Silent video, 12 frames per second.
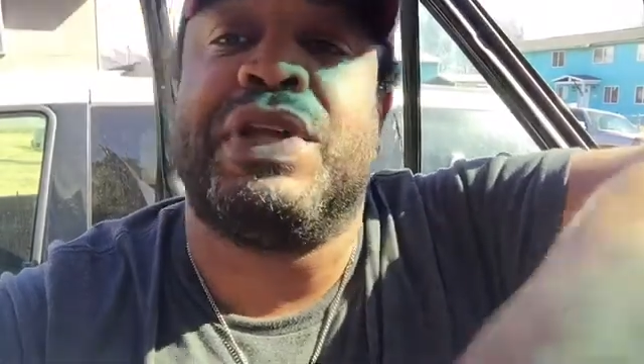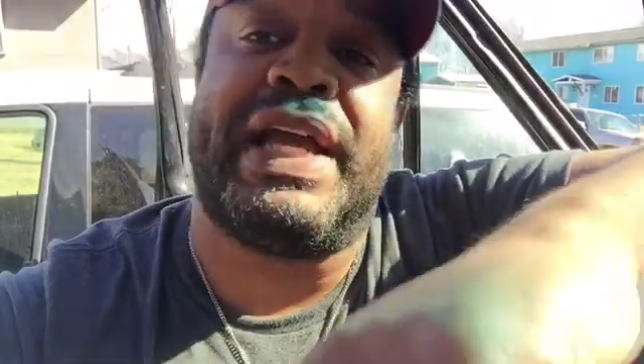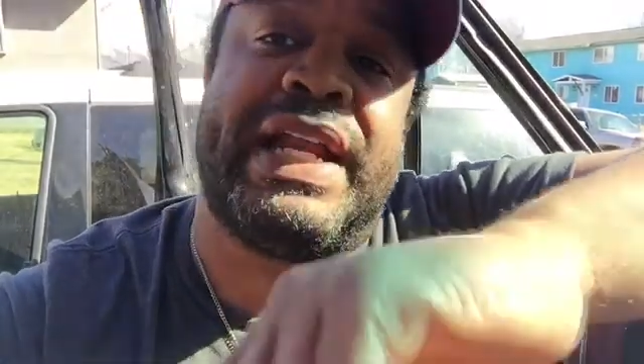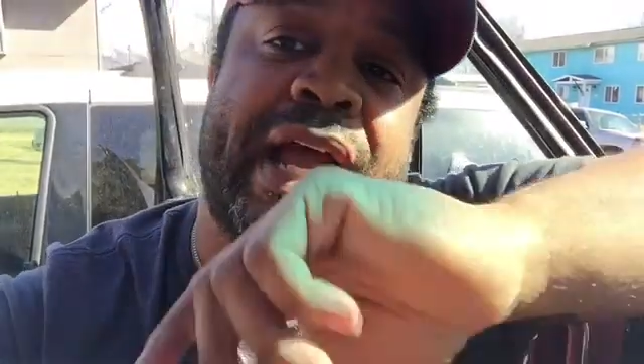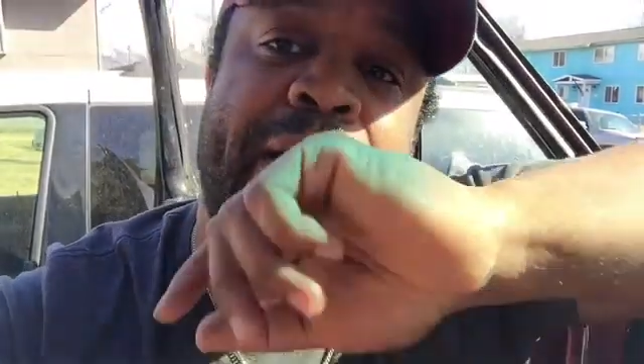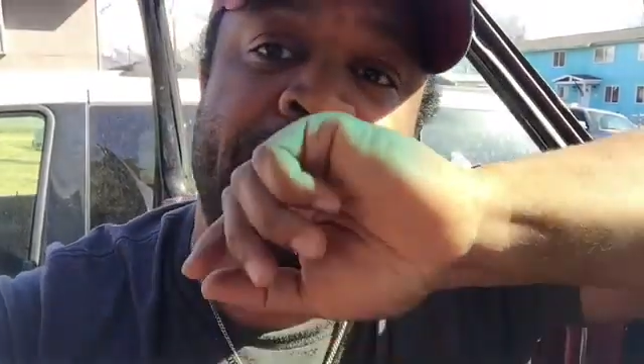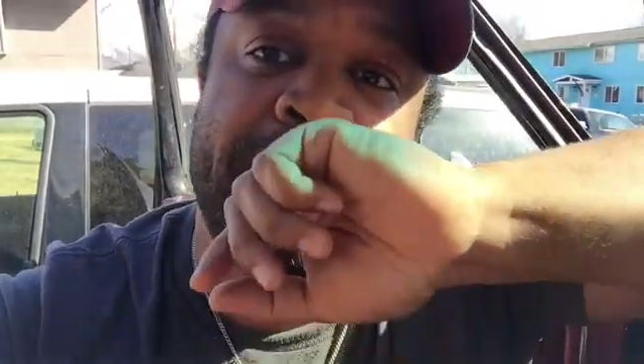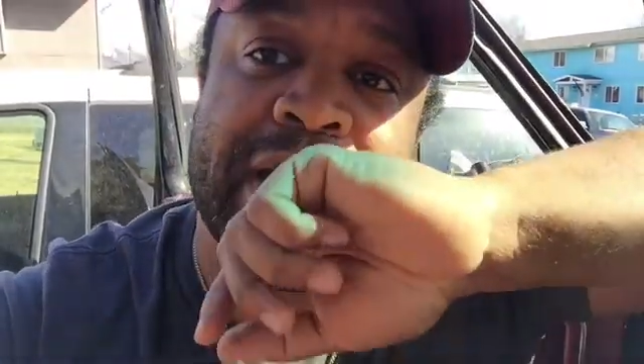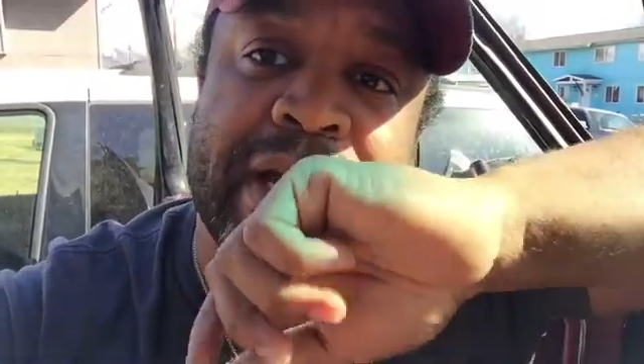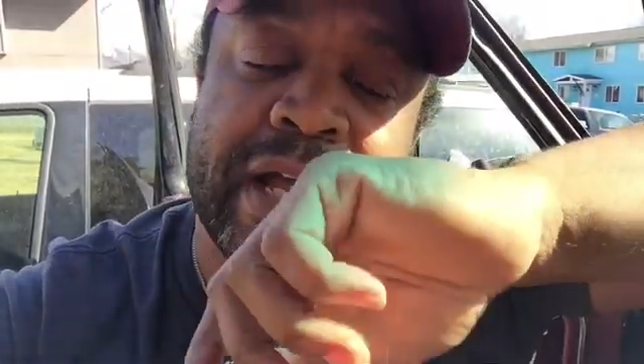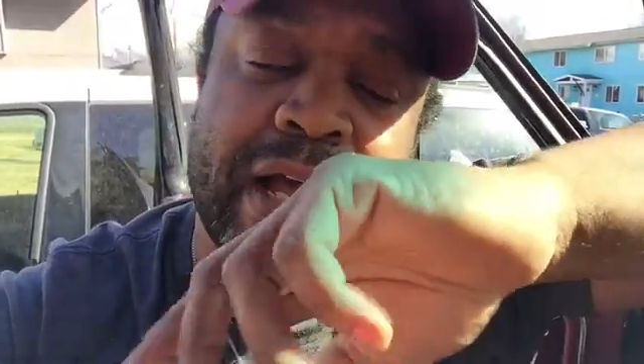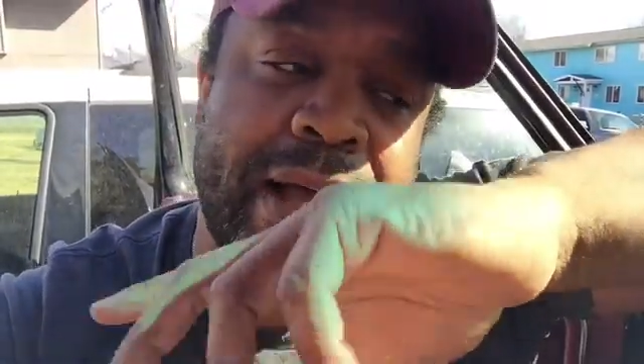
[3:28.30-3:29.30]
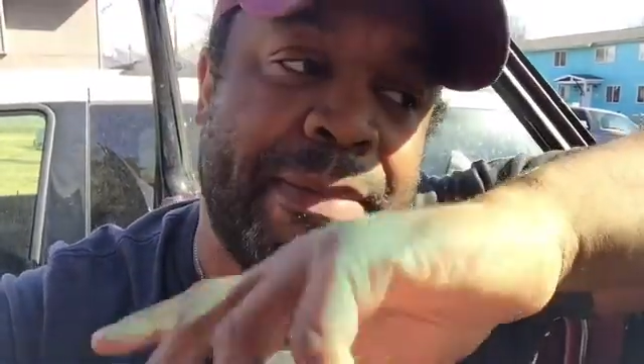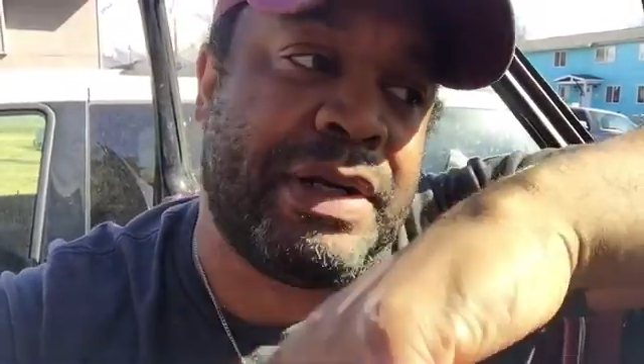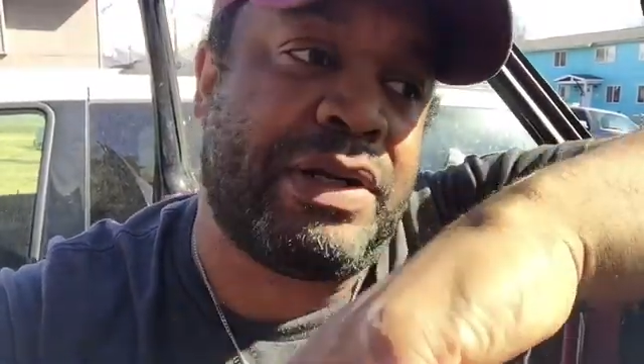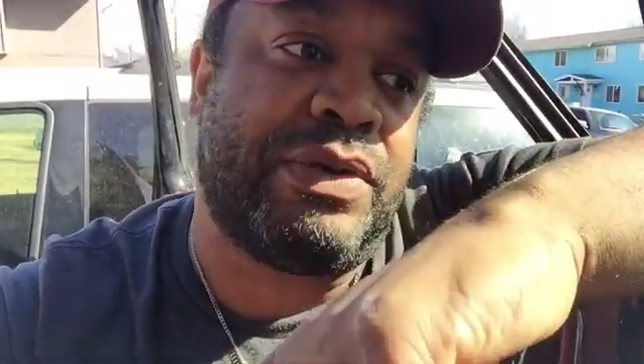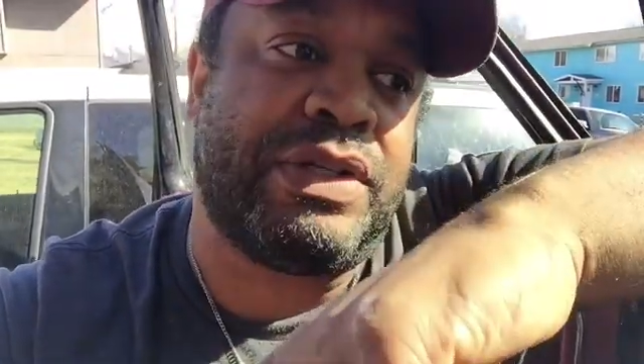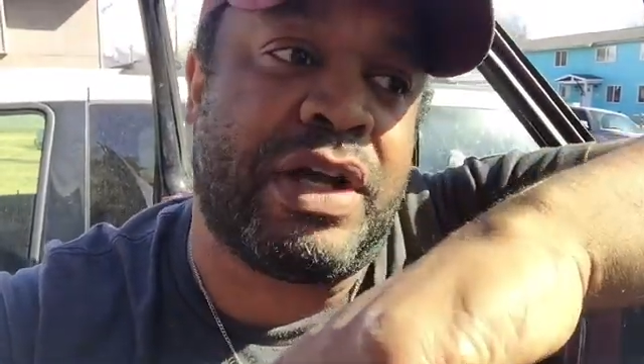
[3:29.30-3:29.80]
Anyhow, I'm
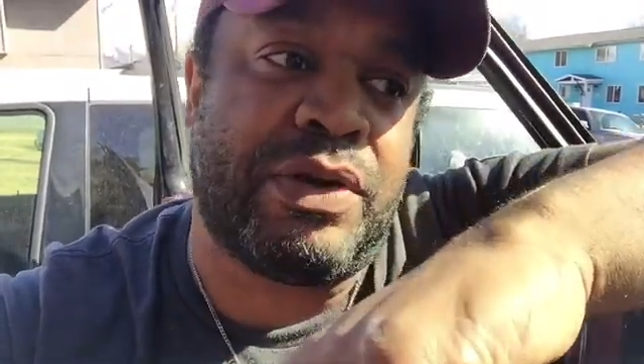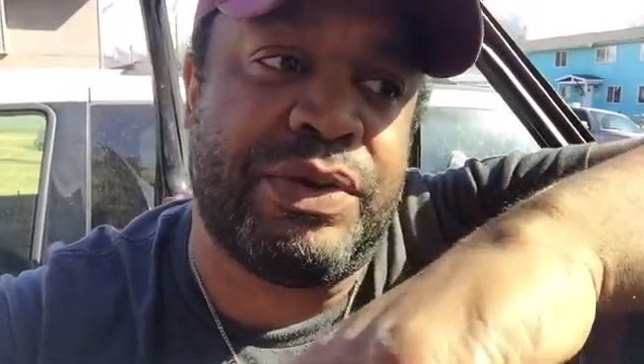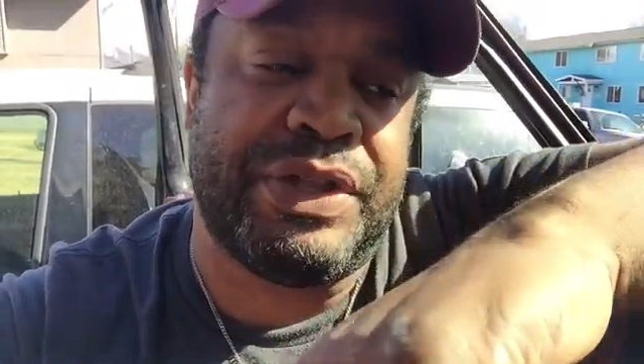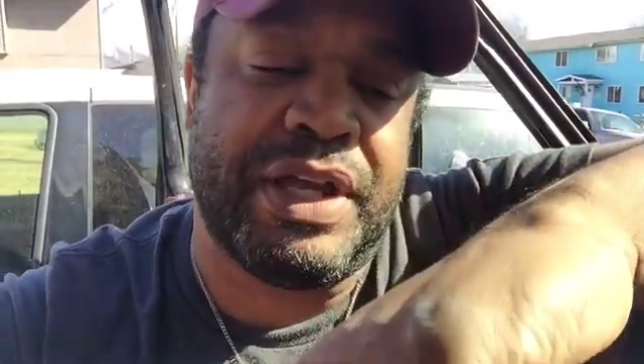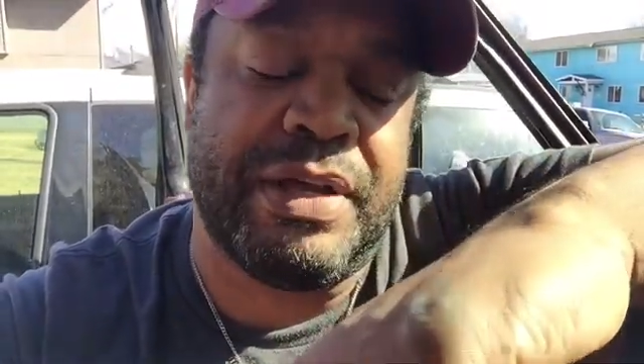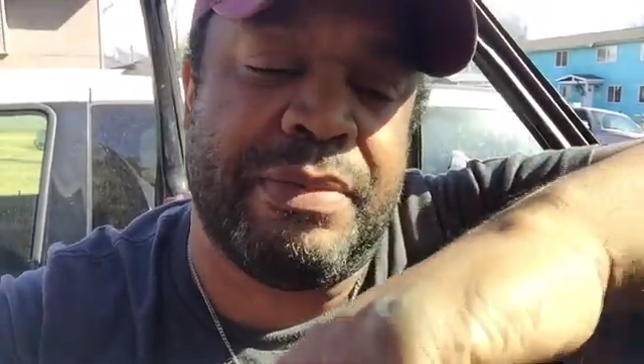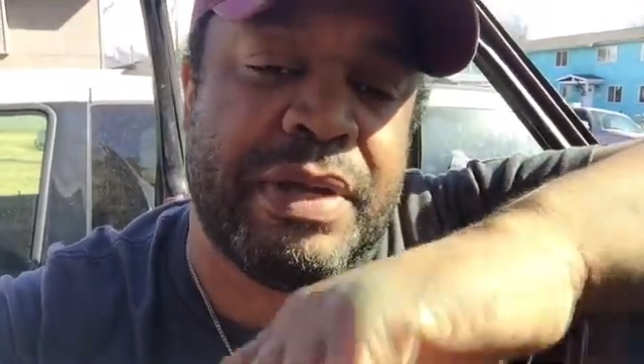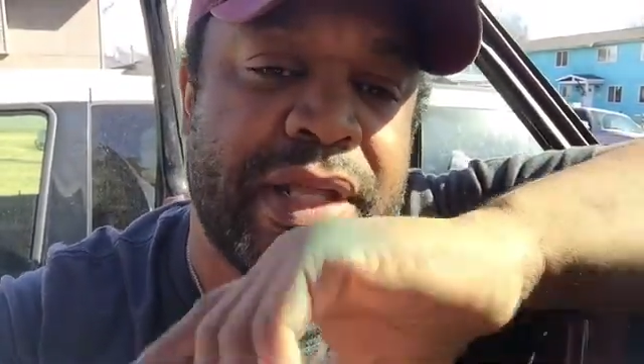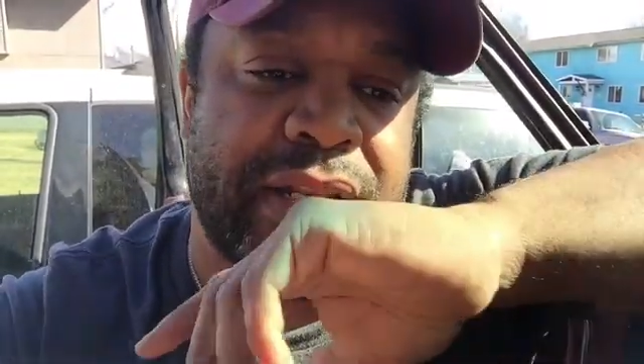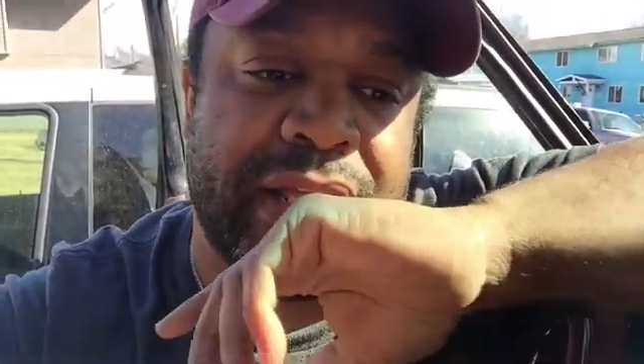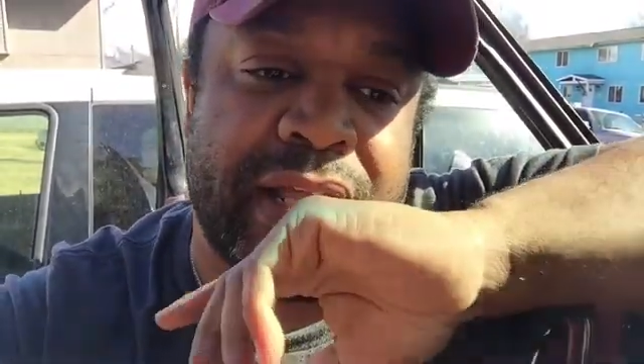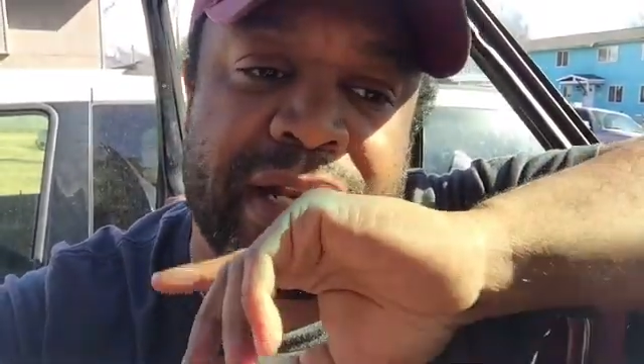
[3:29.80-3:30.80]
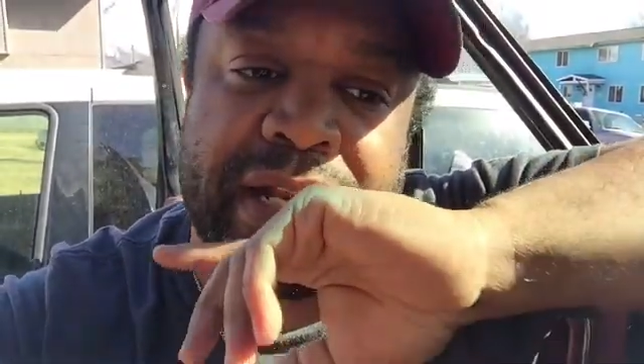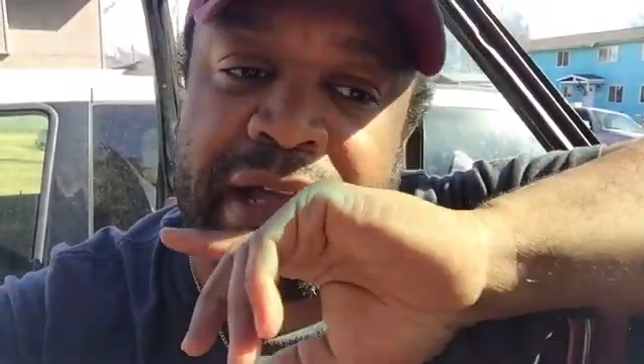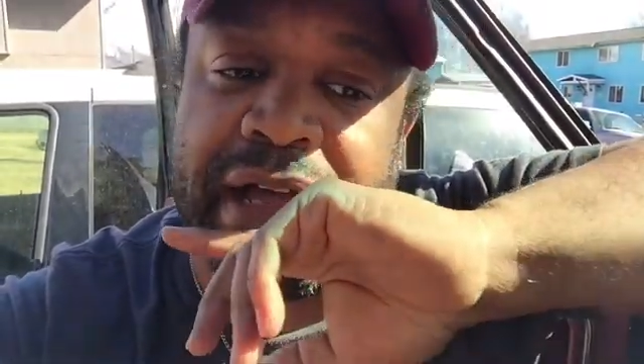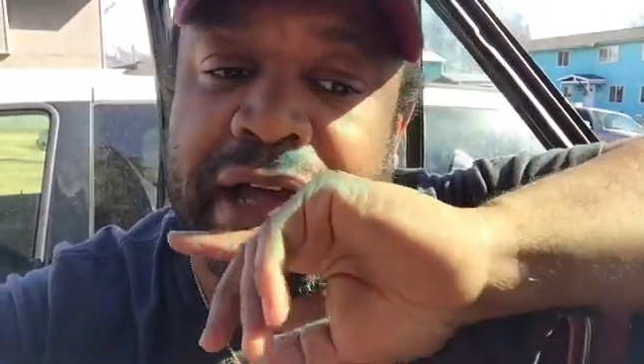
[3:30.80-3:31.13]
gonna go and talk with him, and then